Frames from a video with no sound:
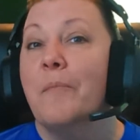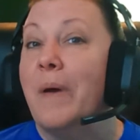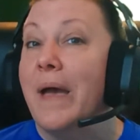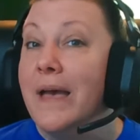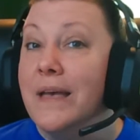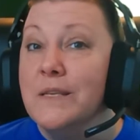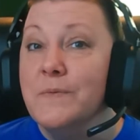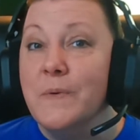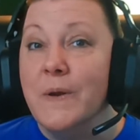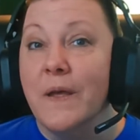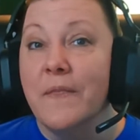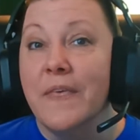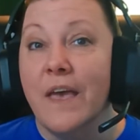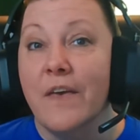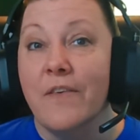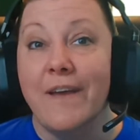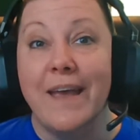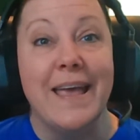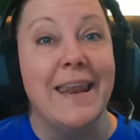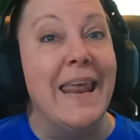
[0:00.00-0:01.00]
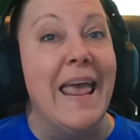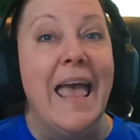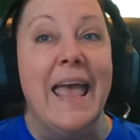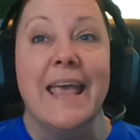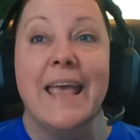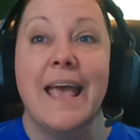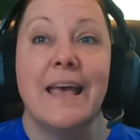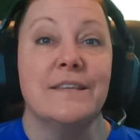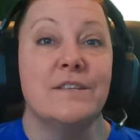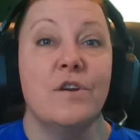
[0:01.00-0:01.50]
My husband, on the other hand,
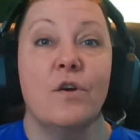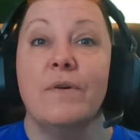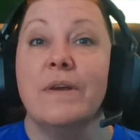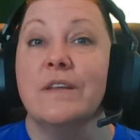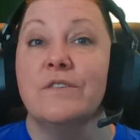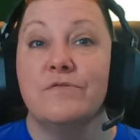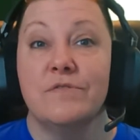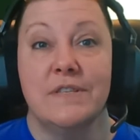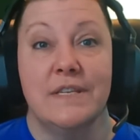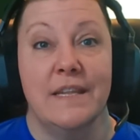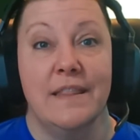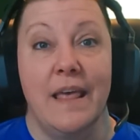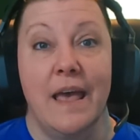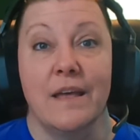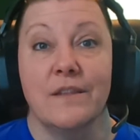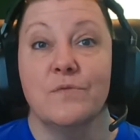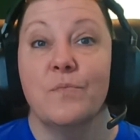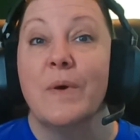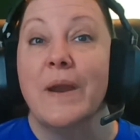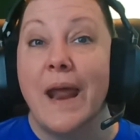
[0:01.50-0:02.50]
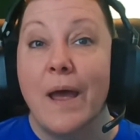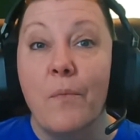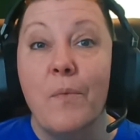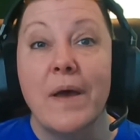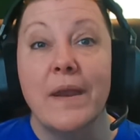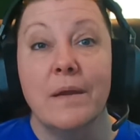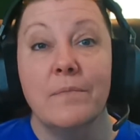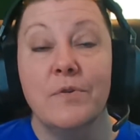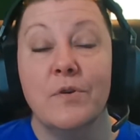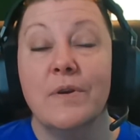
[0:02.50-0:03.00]
he has no interest in that. So what I
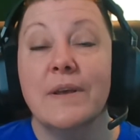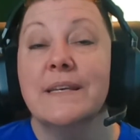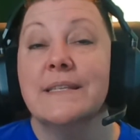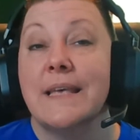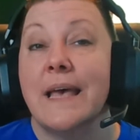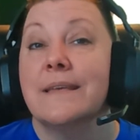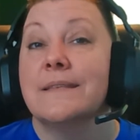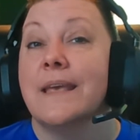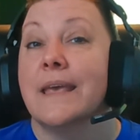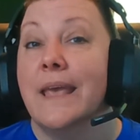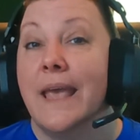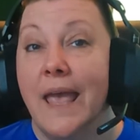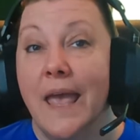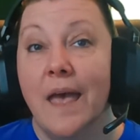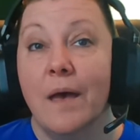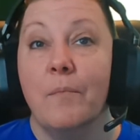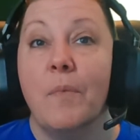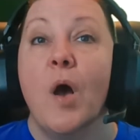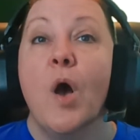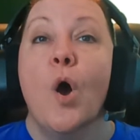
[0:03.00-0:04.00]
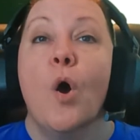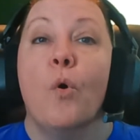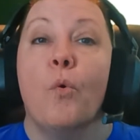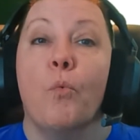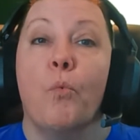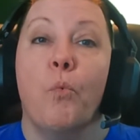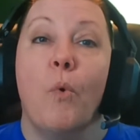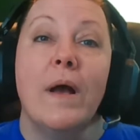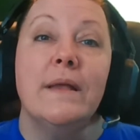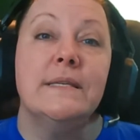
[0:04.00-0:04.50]
wind up doing is asking him,
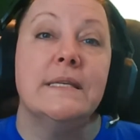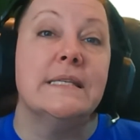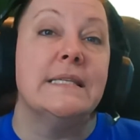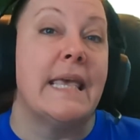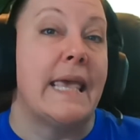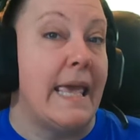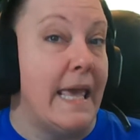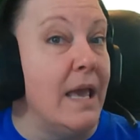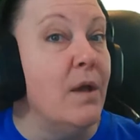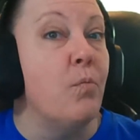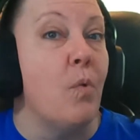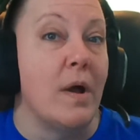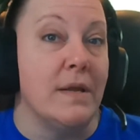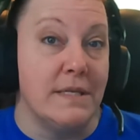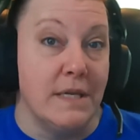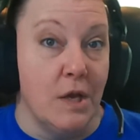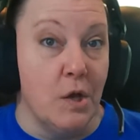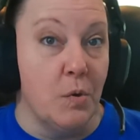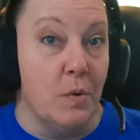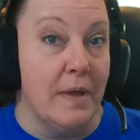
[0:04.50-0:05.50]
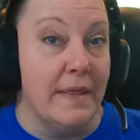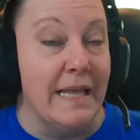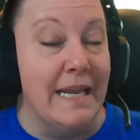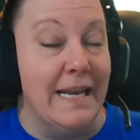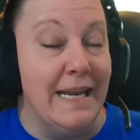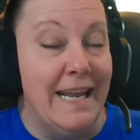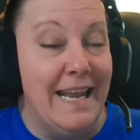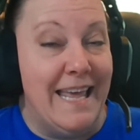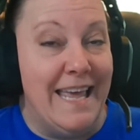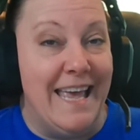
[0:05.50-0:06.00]
what does he want to go on
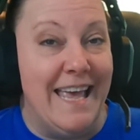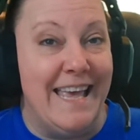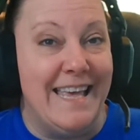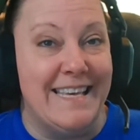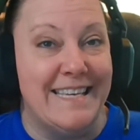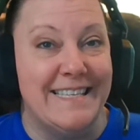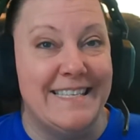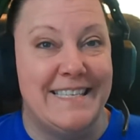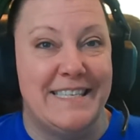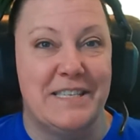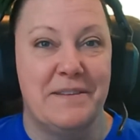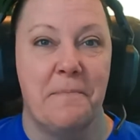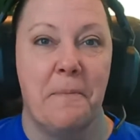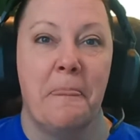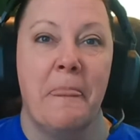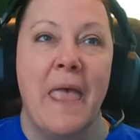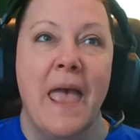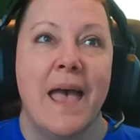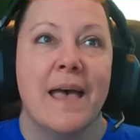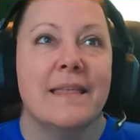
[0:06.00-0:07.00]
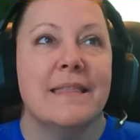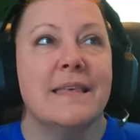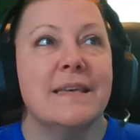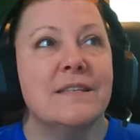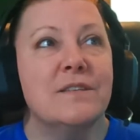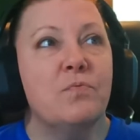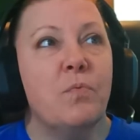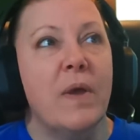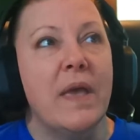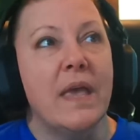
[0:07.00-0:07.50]
the list?
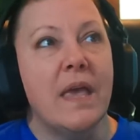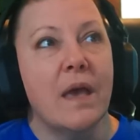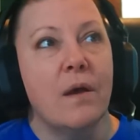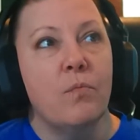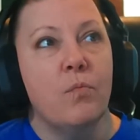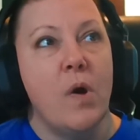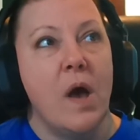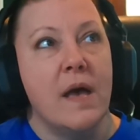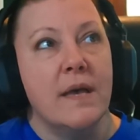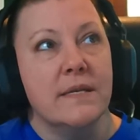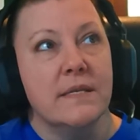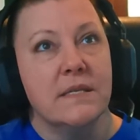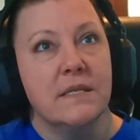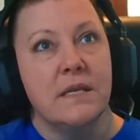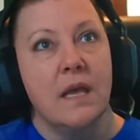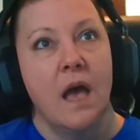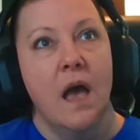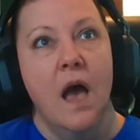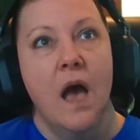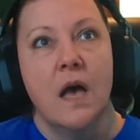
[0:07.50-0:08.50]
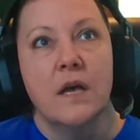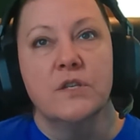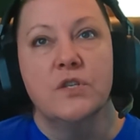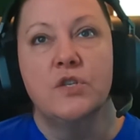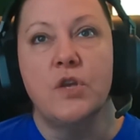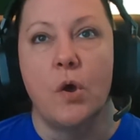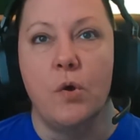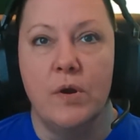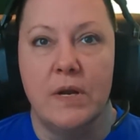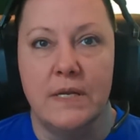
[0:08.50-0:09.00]
This week it was
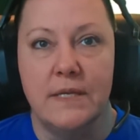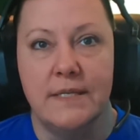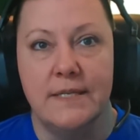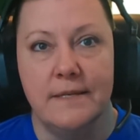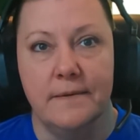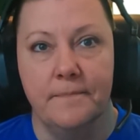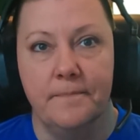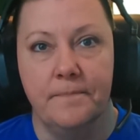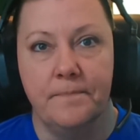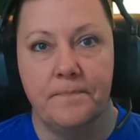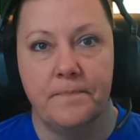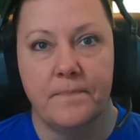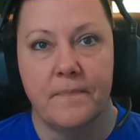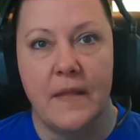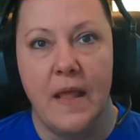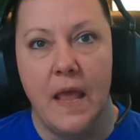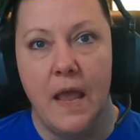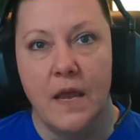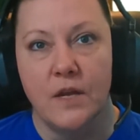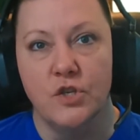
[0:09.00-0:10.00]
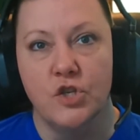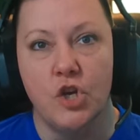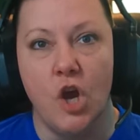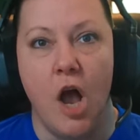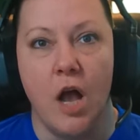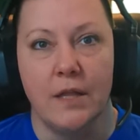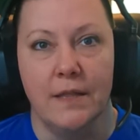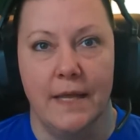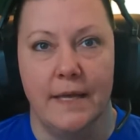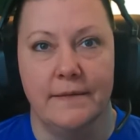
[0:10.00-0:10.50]
sodas and
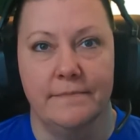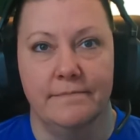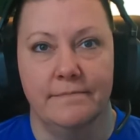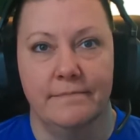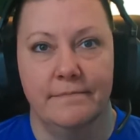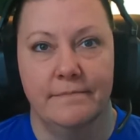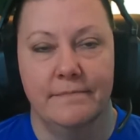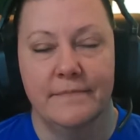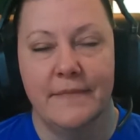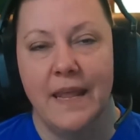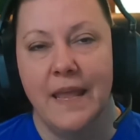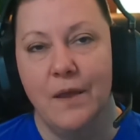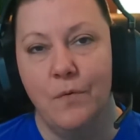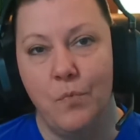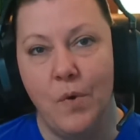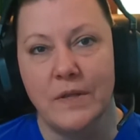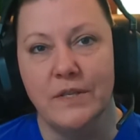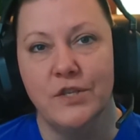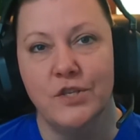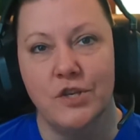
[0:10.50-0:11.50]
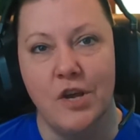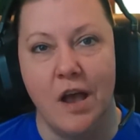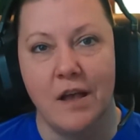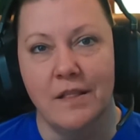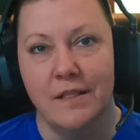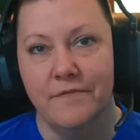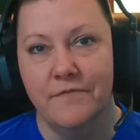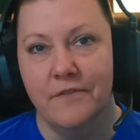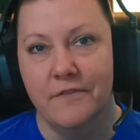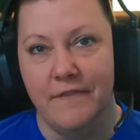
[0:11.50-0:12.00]
chocolate. He wants
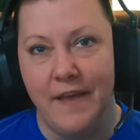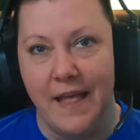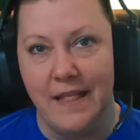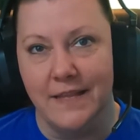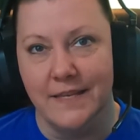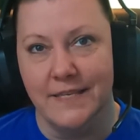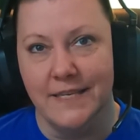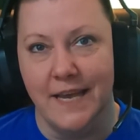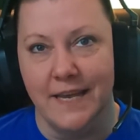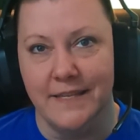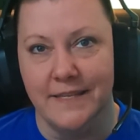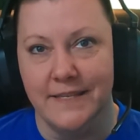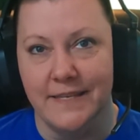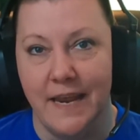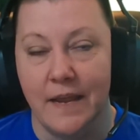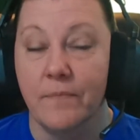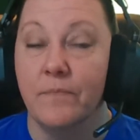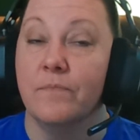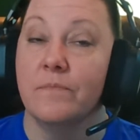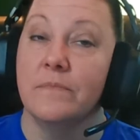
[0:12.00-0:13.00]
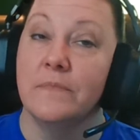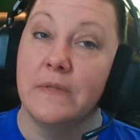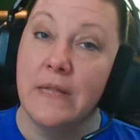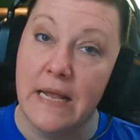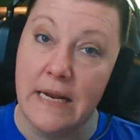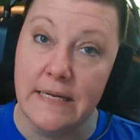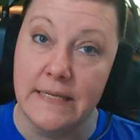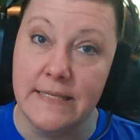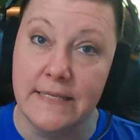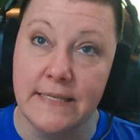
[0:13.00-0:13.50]
chocolate for Valentine's Day.
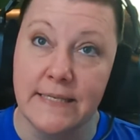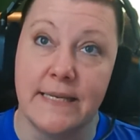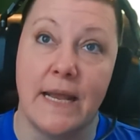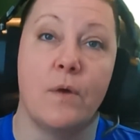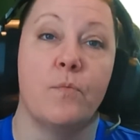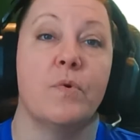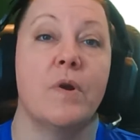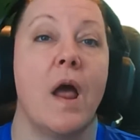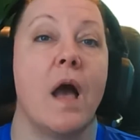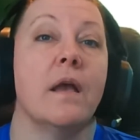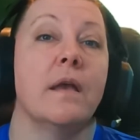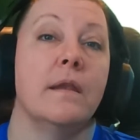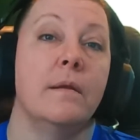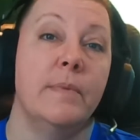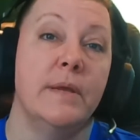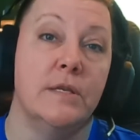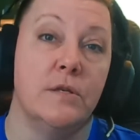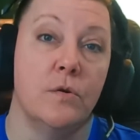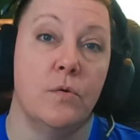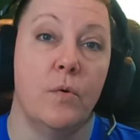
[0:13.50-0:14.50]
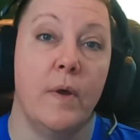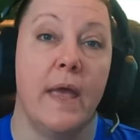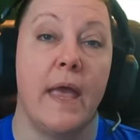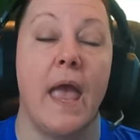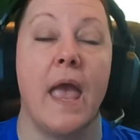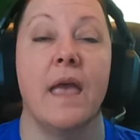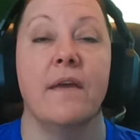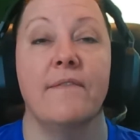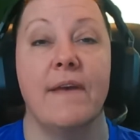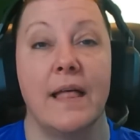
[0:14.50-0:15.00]
Needless to say, we're not going to be doing
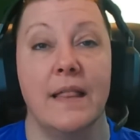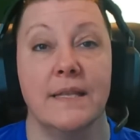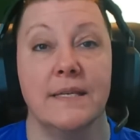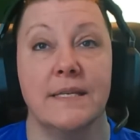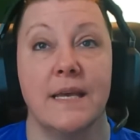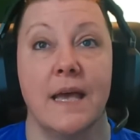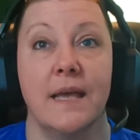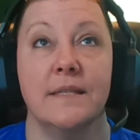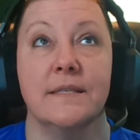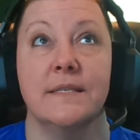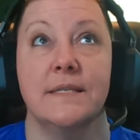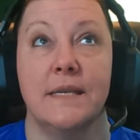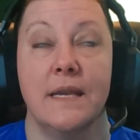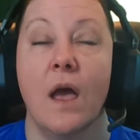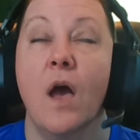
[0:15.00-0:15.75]
a live